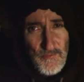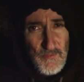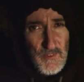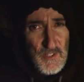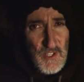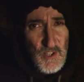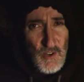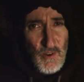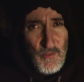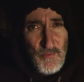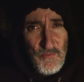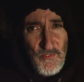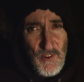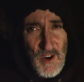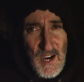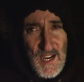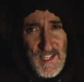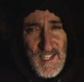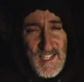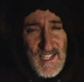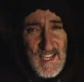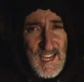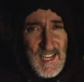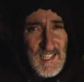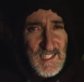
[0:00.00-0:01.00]
you know,
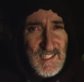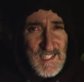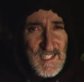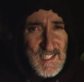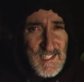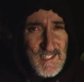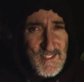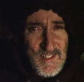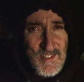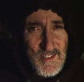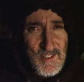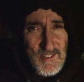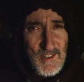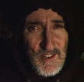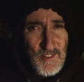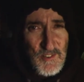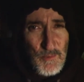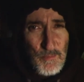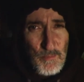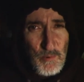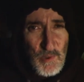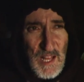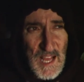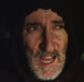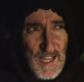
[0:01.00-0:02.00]
finding aliens on
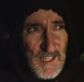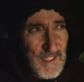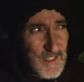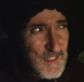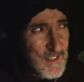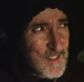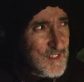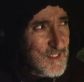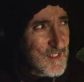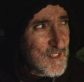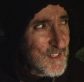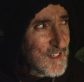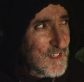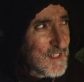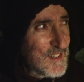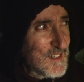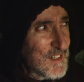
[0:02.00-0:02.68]
other planets.